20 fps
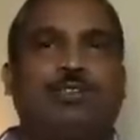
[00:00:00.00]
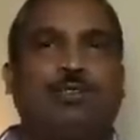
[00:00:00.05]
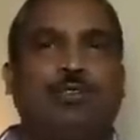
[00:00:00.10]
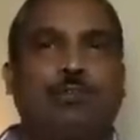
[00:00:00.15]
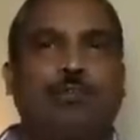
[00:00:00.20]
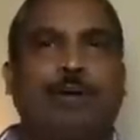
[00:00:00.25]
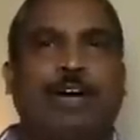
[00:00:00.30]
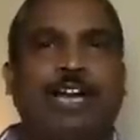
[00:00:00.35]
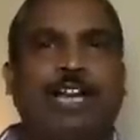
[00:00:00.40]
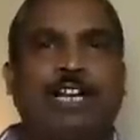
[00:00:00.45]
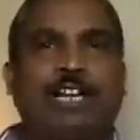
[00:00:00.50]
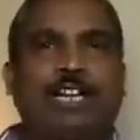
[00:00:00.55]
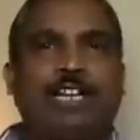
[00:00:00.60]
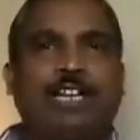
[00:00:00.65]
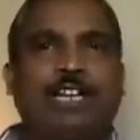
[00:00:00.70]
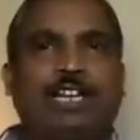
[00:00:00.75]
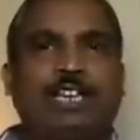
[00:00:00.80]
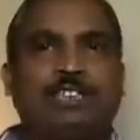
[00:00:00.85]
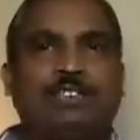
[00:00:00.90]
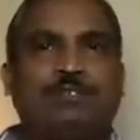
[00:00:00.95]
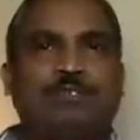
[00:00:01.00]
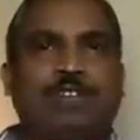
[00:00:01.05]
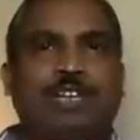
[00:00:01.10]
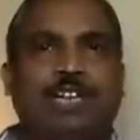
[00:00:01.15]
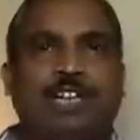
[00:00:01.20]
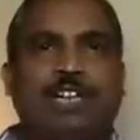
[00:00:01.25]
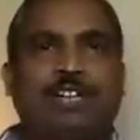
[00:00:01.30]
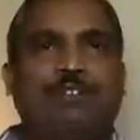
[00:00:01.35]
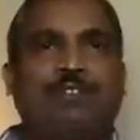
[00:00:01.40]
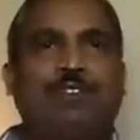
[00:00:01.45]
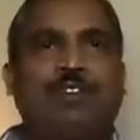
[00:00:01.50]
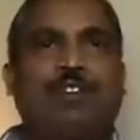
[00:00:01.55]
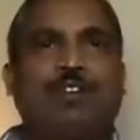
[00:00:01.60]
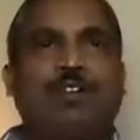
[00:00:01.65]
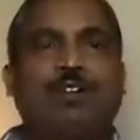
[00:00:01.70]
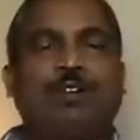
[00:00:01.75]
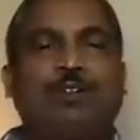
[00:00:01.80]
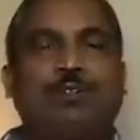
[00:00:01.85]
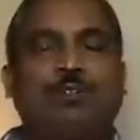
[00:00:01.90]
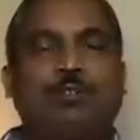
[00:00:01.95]
through mind it is very
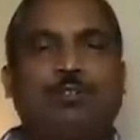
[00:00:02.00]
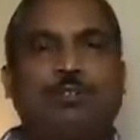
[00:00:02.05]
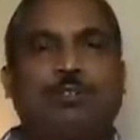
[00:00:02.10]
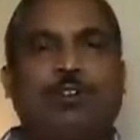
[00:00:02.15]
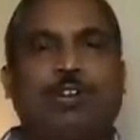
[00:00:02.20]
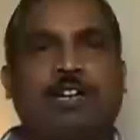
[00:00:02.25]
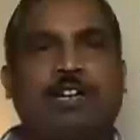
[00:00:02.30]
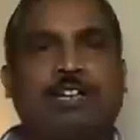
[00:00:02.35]
difficult to